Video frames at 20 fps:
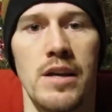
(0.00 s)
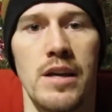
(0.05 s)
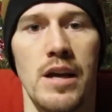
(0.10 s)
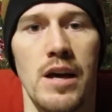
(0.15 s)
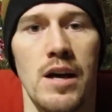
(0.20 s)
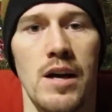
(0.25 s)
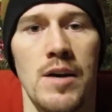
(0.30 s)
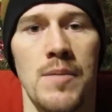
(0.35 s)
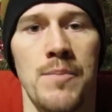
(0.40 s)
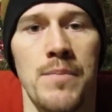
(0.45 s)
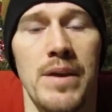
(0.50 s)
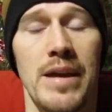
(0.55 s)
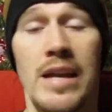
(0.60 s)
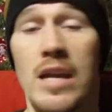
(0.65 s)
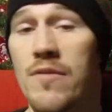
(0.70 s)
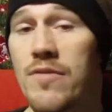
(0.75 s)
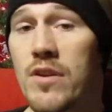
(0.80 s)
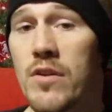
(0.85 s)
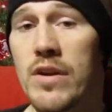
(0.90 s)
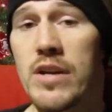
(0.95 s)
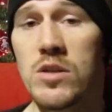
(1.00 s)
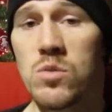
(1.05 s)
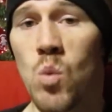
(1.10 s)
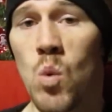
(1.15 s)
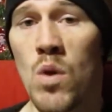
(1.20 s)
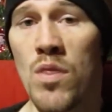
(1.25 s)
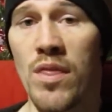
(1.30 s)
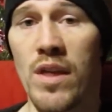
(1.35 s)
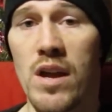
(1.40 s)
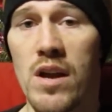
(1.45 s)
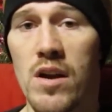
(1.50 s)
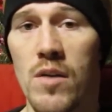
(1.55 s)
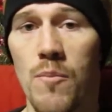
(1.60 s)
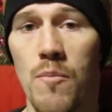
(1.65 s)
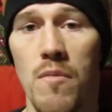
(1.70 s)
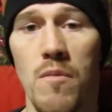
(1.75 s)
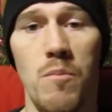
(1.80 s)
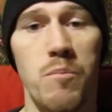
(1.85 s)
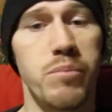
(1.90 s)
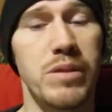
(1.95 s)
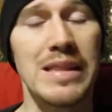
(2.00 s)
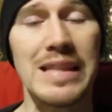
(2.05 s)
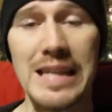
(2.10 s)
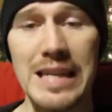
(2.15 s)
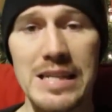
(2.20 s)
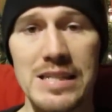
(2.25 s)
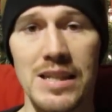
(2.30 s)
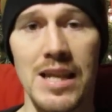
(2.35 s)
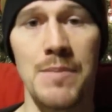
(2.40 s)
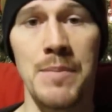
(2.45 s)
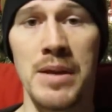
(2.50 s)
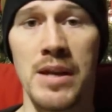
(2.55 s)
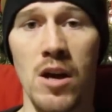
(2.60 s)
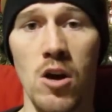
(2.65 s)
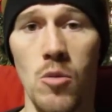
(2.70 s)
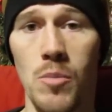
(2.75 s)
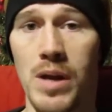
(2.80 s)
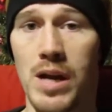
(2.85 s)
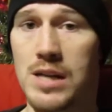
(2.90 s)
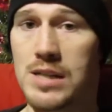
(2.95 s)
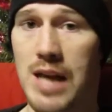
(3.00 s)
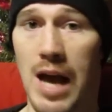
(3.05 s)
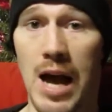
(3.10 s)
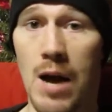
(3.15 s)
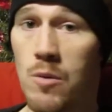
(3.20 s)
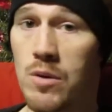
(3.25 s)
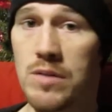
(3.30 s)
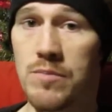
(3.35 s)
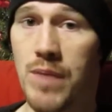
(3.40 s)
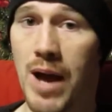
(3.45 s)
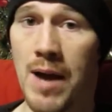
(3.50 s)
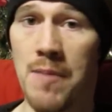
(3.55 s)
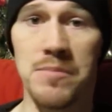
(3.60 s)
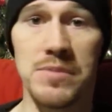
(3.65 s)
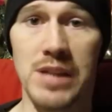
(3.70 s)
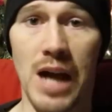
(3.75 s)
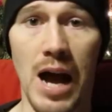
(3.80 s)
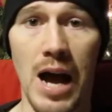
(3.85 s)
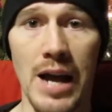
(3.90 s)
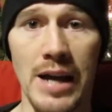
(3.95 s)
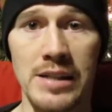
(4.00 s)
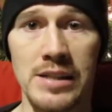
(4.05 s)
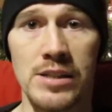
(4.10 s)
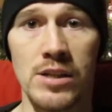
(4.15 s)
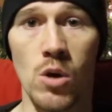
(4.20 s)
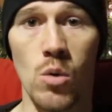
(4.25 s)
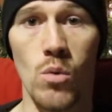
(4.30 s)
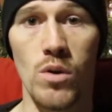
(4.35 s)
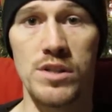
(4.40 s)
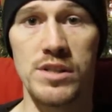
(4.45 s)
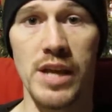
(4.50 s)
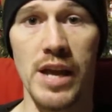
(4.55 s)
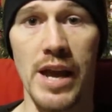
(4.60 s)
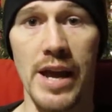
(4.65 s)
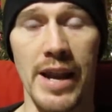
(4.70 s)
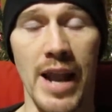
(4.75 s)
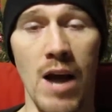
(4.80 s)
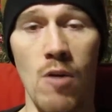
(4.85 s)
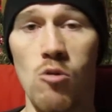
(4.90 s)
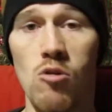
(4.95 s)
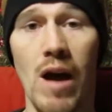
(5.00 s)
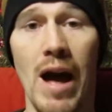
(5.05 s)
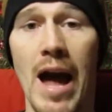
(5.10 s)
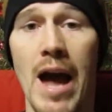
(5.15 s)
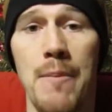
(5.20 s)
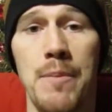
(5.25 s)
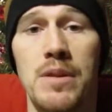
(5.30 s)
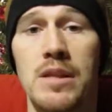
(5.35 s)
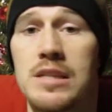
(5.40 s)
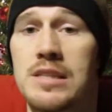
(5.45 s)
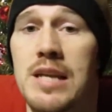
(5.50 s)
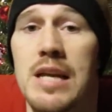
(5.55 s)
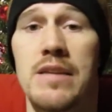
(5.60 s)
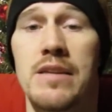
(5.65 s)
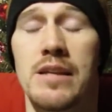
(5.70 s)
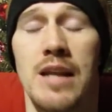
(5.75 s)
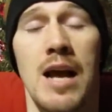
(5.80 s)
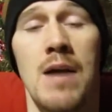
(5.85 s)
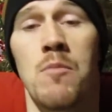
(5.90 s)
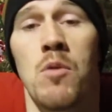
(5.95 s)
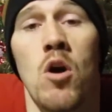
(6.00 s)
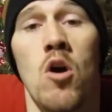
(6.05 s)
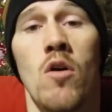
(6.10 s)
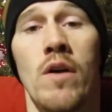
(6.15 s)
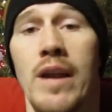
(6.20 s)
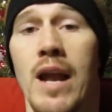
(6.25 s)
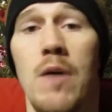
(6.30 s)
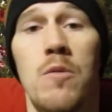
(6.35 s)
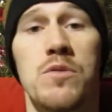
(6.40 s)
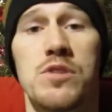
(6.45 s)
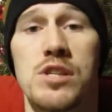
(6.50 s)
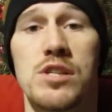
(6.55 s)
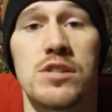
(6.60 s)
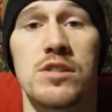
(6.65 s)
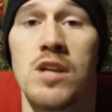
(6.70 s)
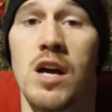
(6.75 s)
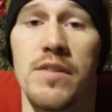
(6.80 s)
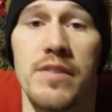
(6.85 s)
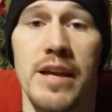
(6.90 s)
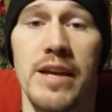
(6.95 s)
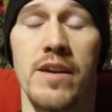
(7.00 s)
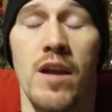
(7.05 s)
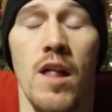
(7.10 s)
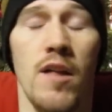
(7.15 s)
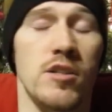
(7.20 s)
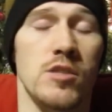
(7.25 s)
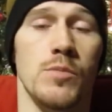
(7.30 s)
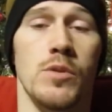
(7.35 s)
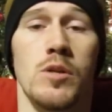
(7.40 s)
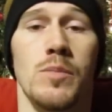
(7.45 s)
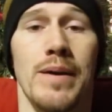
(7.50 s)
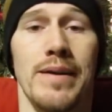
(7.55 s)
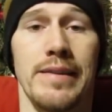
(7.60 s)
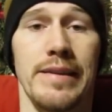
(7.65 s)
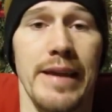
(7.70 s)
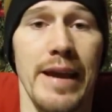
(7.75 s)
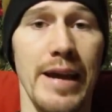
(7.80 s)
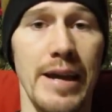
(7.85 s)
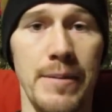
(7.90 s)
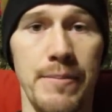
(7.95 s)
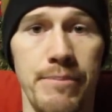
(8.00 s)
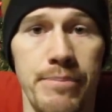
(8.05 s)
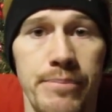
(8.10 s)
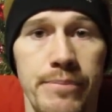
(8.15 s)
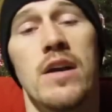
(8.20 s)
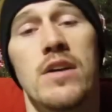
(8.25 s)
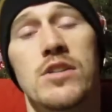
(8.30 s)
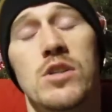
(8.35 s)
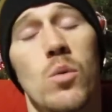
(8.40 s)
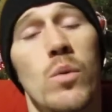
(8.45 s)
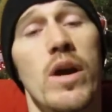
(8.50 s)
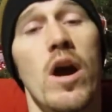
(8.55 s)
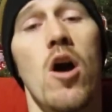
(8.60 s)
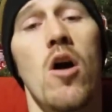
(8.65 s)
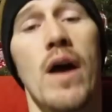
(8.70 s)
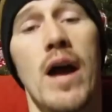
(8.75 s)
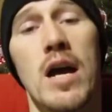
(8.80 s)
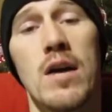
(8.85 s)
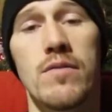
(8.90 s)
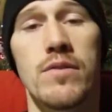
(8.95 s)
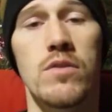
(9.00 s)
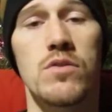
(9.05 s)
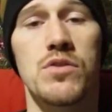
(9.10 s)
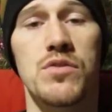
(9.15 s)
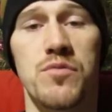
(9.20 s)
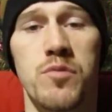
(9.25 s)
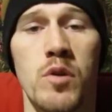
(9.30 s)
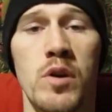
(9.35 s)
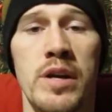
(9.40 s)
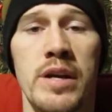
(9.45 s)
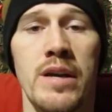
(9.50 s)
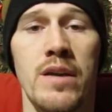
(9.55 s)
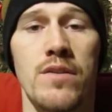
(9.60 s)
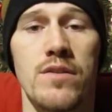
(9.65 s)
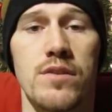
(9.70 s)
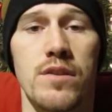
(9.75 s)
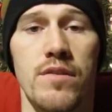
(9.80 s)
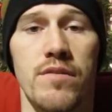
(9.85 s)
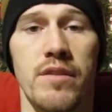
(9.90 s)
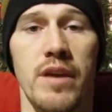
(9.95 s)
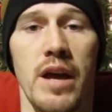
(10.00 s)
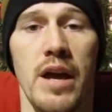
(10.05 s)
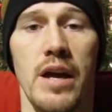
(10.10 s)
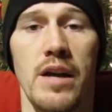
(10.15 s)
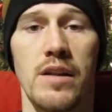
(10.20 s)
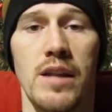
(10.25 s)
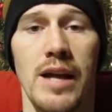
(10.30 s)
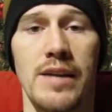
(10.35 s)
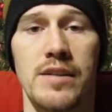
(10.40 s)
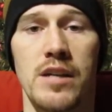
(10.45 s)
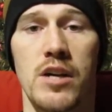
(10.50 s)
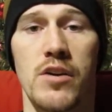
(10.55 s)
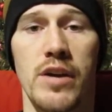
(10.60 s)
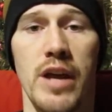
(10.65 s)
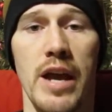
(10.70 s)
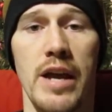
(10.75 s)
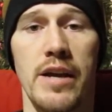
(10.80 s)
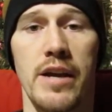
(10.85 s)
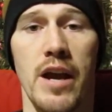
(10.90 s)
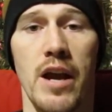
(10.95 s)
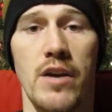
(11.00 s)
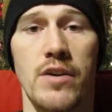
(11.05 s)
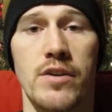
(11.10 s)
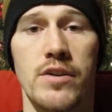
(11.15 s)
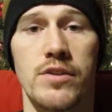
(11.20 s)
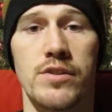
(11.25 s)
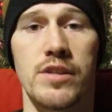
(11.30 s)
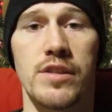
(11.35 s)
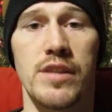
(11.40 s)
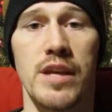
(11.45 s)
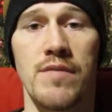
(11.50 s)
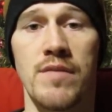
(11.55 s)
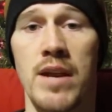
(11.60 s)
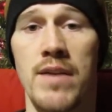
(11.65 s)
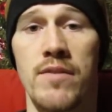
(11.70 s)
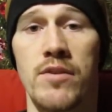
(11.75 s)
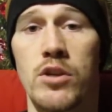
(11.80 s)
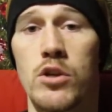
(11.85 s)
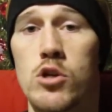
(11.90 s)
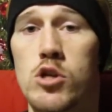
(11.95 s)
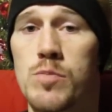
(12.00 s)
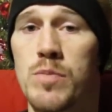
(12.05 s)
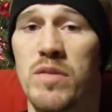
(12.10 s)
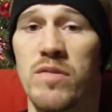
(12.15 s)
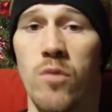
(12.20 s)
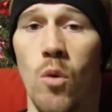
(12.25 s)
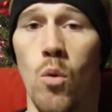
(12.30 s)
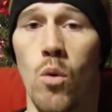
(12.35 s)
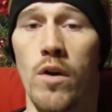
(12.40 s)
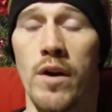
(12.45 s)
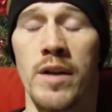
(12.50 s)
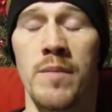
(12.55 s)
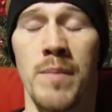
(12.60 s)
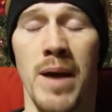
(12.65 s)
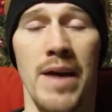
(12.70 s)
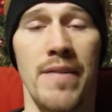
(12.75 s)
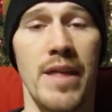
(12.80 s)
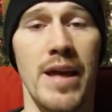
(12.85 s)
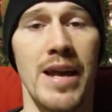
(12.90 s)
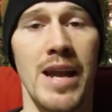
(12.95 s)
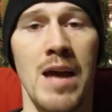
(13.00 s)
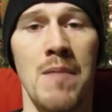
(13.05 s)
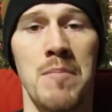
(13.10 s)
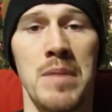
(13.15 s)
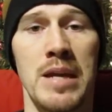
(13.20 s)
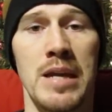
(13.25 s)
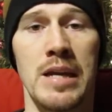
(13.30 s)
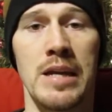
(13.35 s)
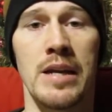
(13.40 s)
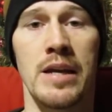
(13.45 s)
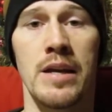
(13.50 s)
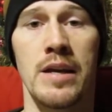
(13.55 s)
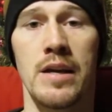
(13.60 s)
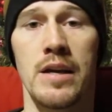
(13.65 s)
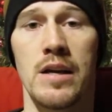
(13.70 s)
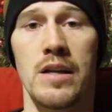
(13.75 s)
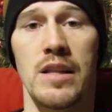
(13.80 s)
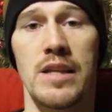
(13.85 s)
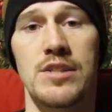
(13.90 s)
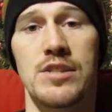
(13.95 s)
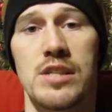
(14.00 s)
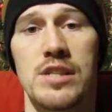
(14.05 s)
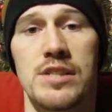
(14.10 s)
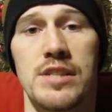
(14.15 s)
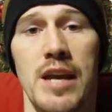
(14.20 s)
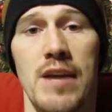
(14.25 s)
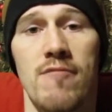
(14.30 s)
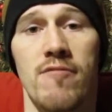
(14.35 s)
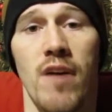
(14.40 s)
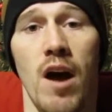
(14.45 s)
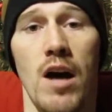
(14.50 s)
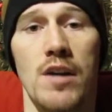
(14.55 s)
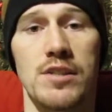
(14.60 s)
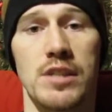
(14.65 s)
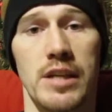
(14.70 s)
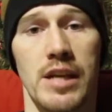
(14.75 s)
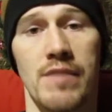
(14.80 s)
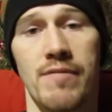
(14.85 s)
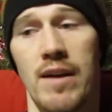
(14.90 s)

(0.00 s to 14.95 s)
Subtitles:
And if there is one there, please let me know, because I'm dying to know where it's at, and I will happily say that I'm wrong and I was just not that knowledgeable about the game. So we all have those friends that like to create characters that they've never used before, and by that I mean, let's just say Vostik.